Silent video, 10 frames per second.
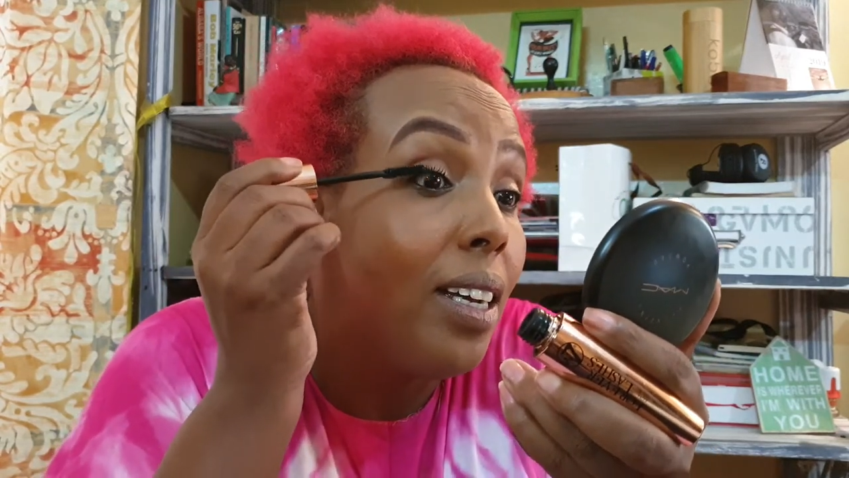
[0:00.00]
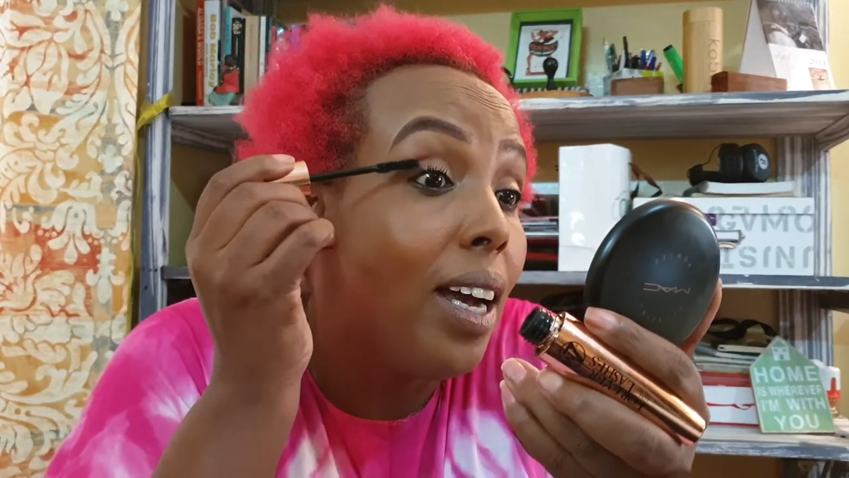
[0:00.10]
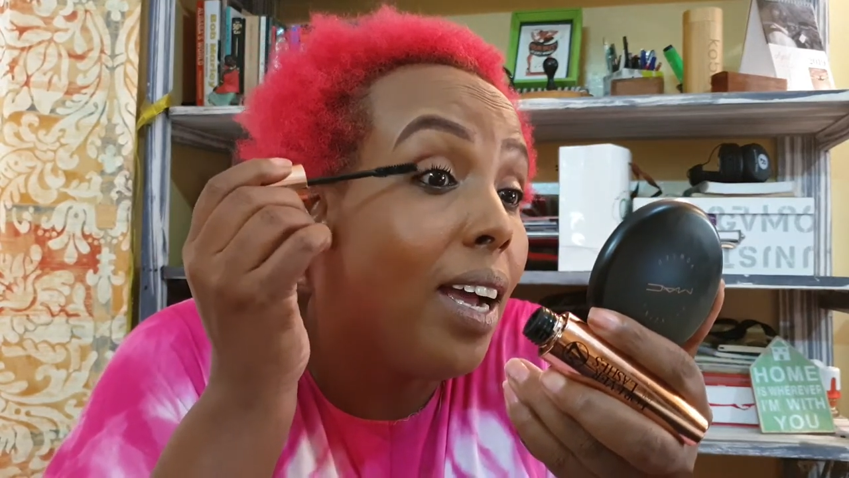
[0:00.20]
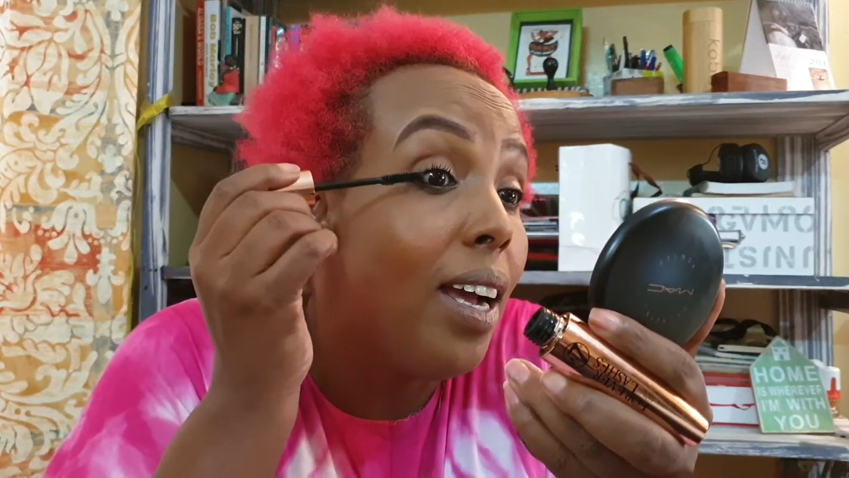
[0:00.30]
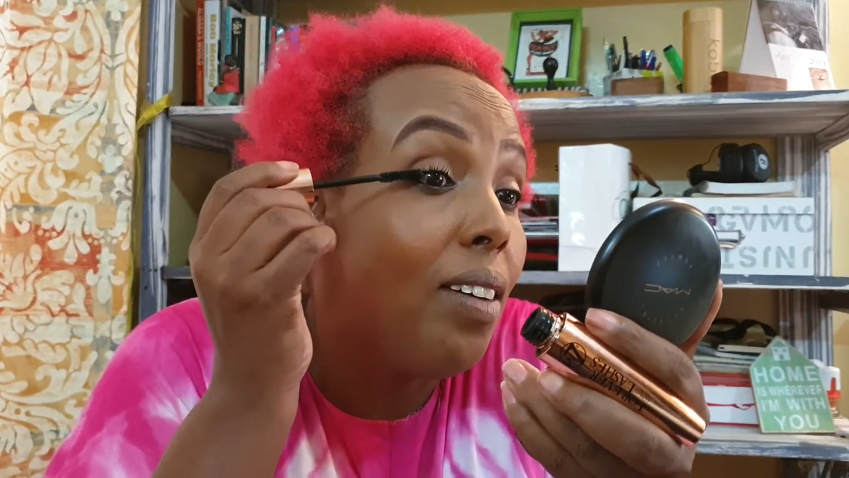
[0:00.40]

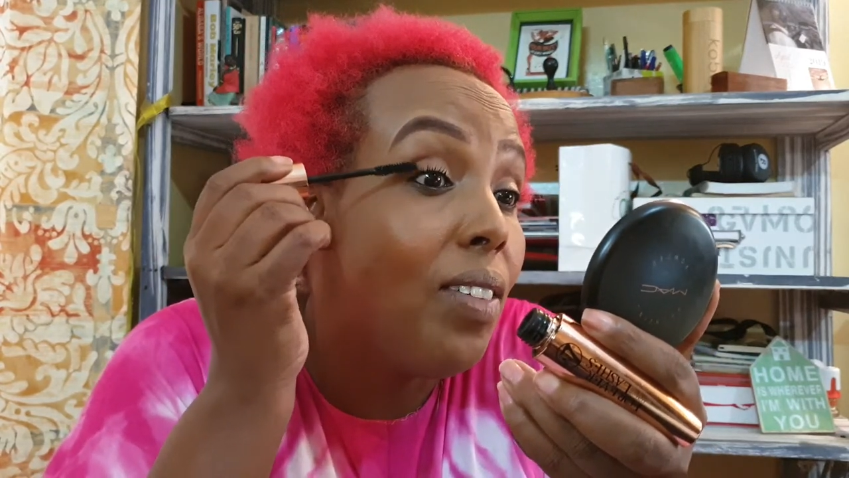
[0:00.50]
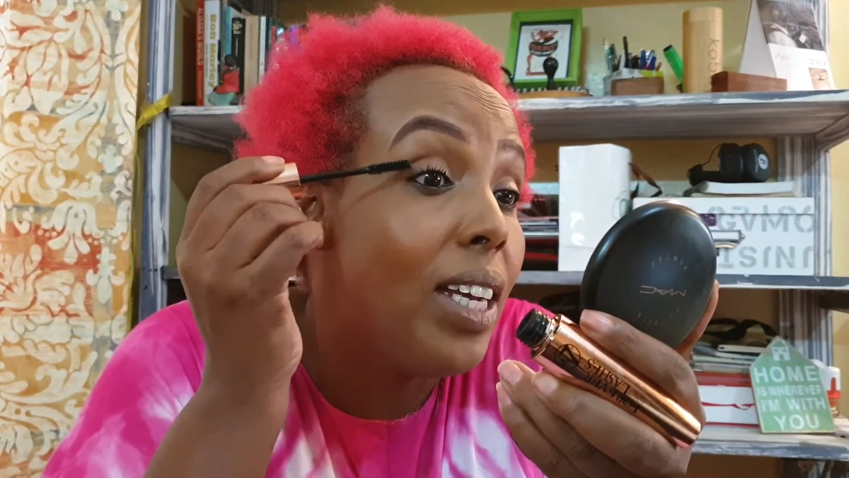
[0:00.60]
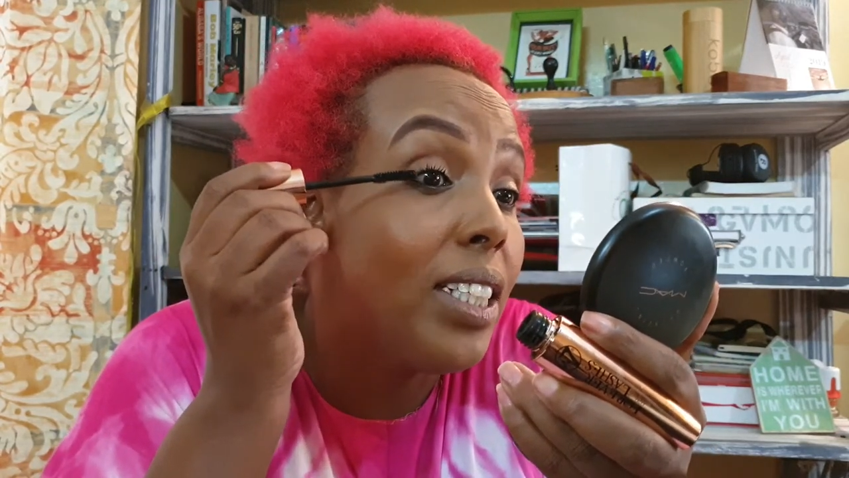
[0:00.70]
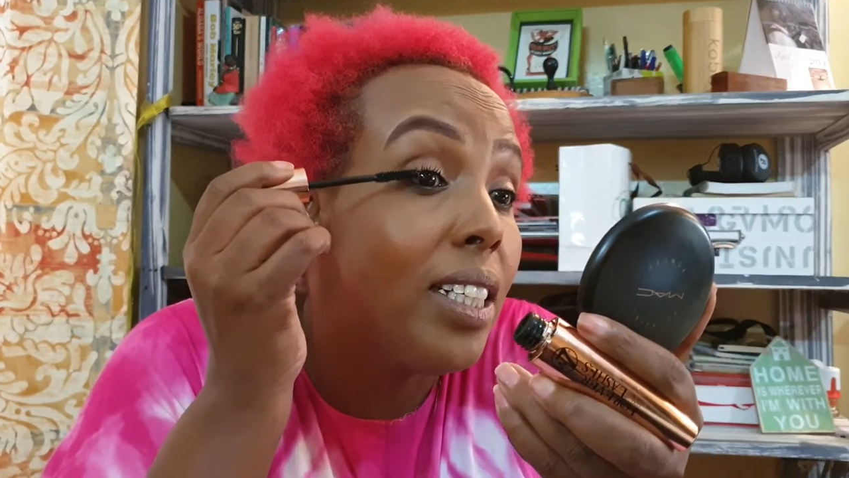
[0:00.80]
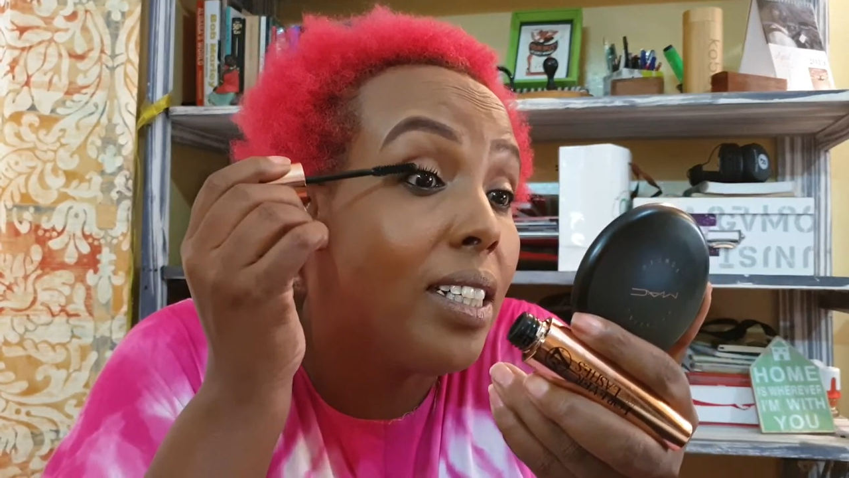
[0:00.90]
I have
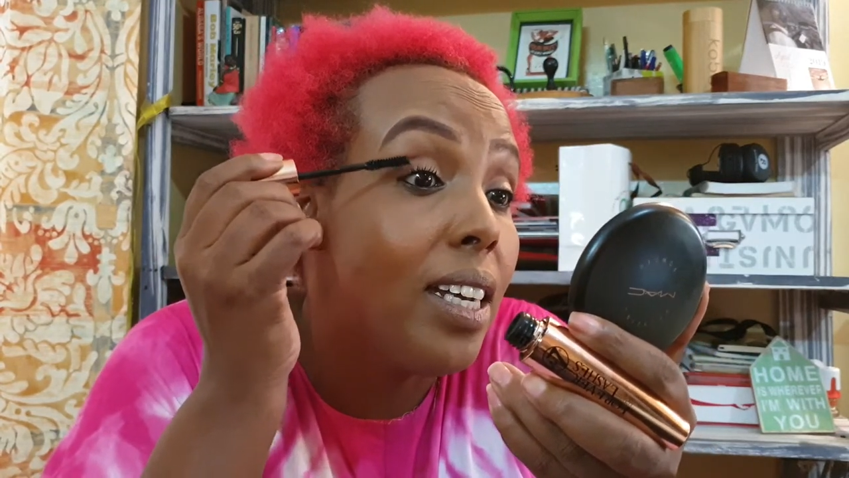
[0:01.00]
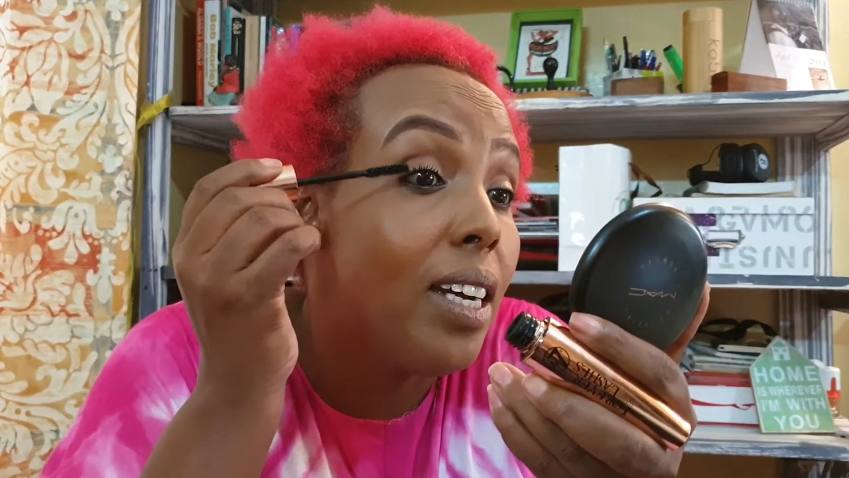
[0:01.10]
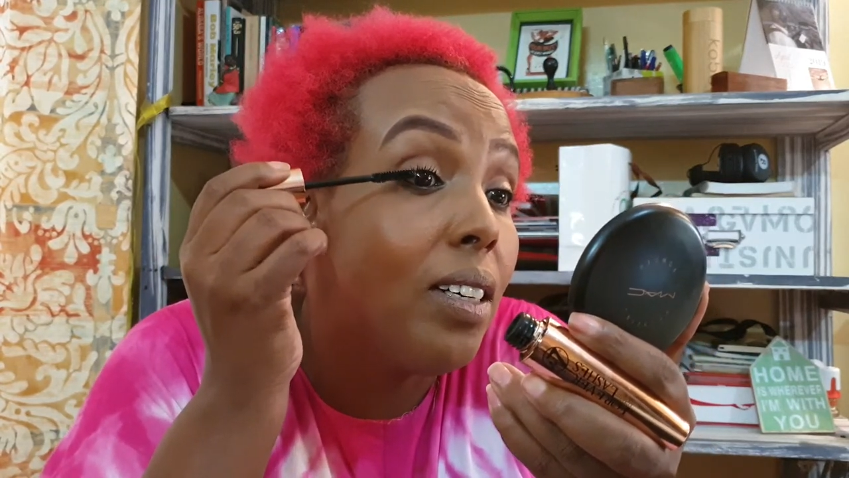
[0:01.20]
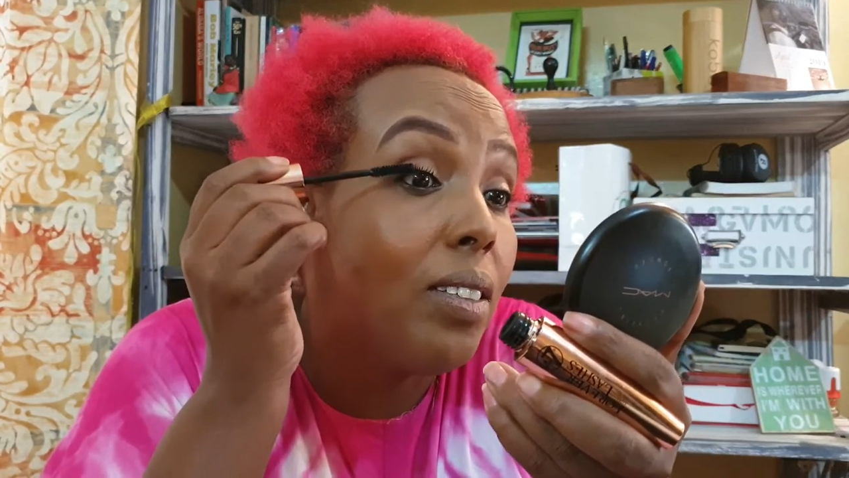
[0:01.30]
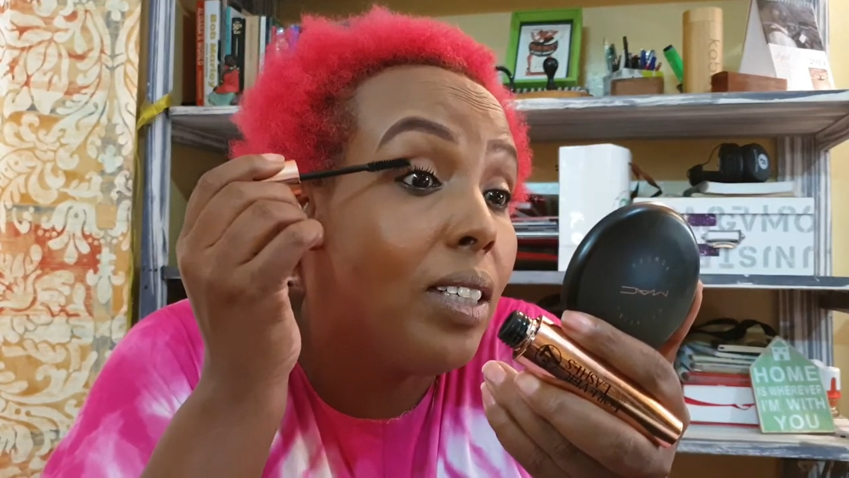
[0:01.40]
lashes
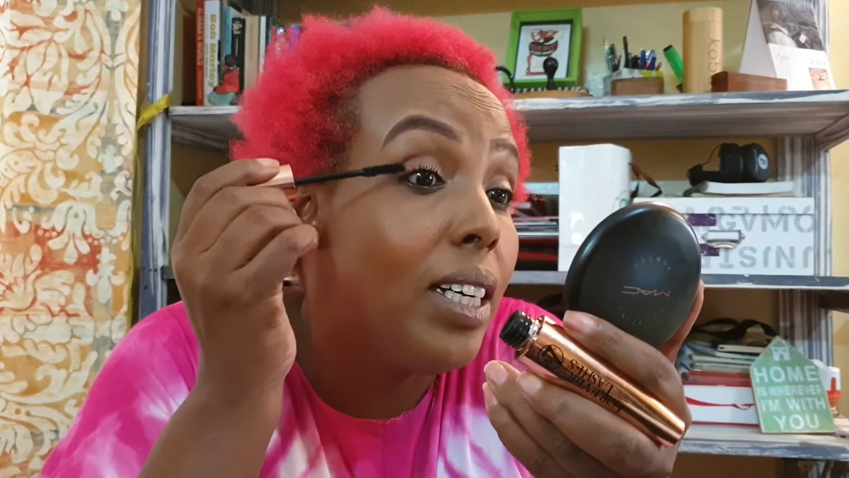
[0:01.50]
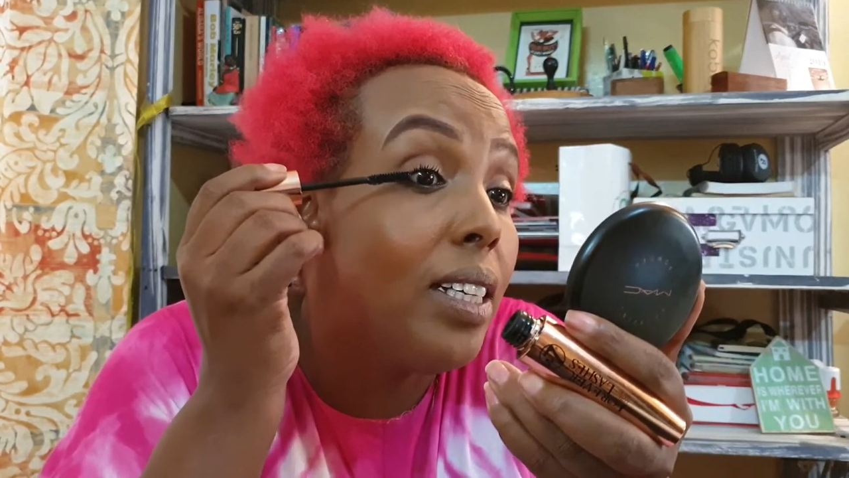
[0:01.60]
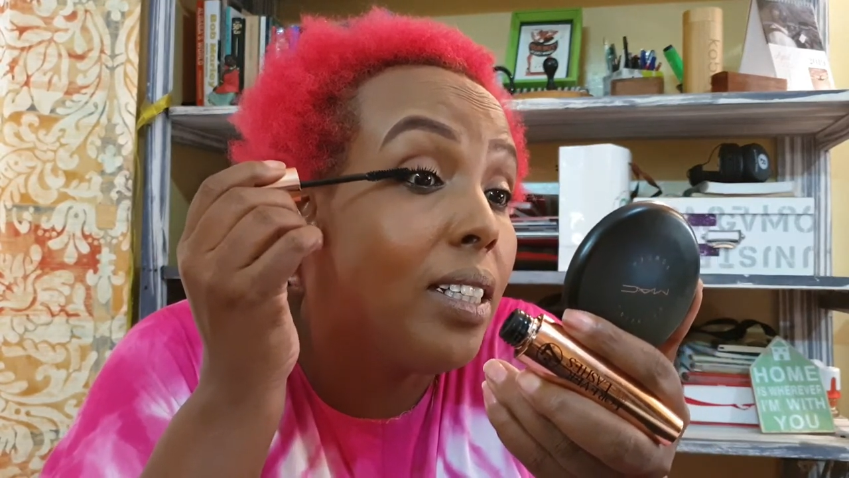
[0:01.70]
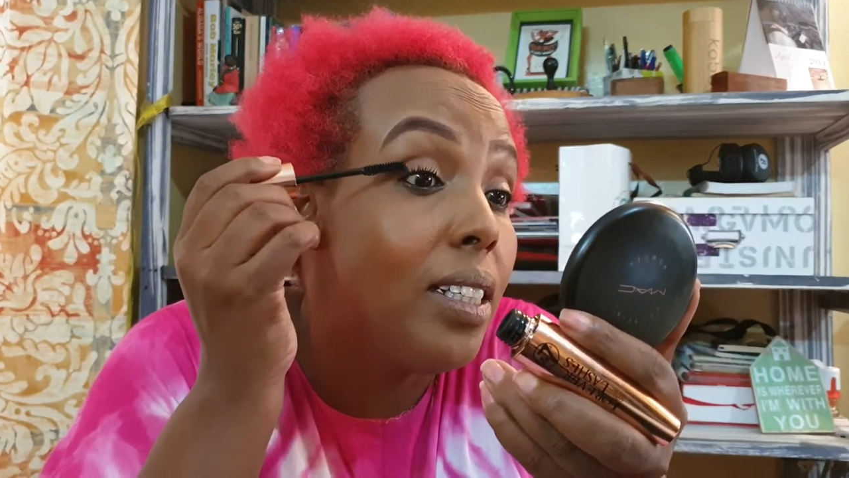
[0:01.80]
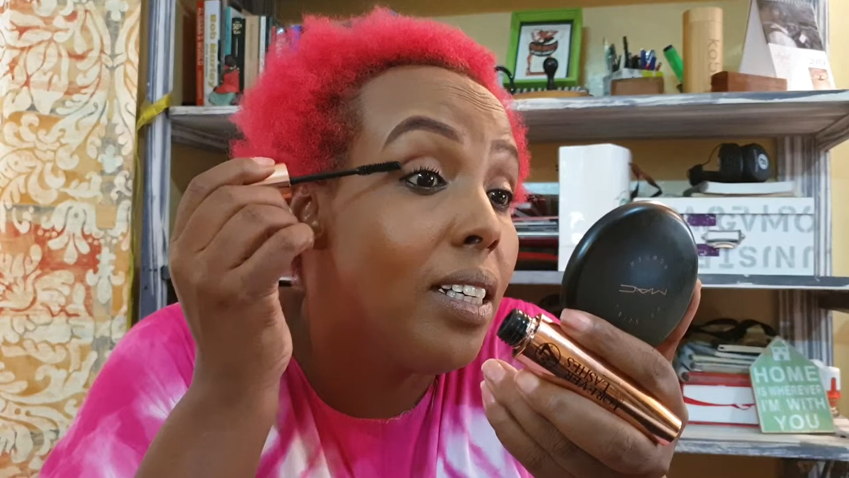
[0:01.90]
now,
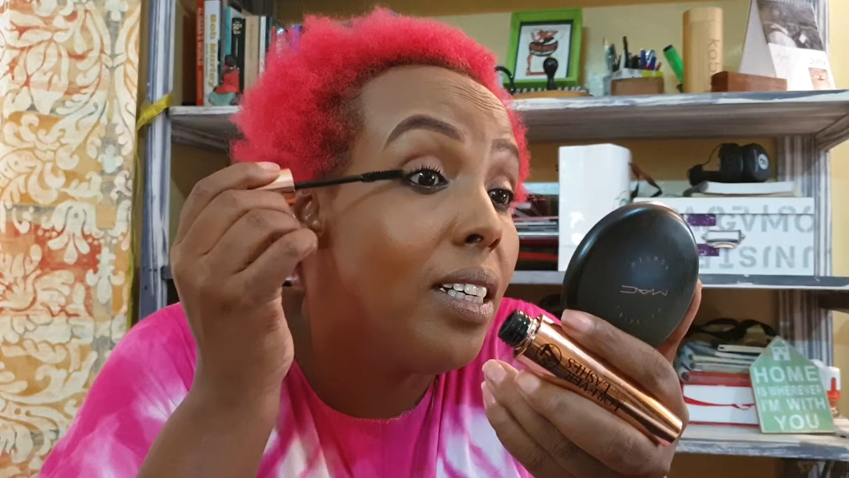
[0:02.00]
guys.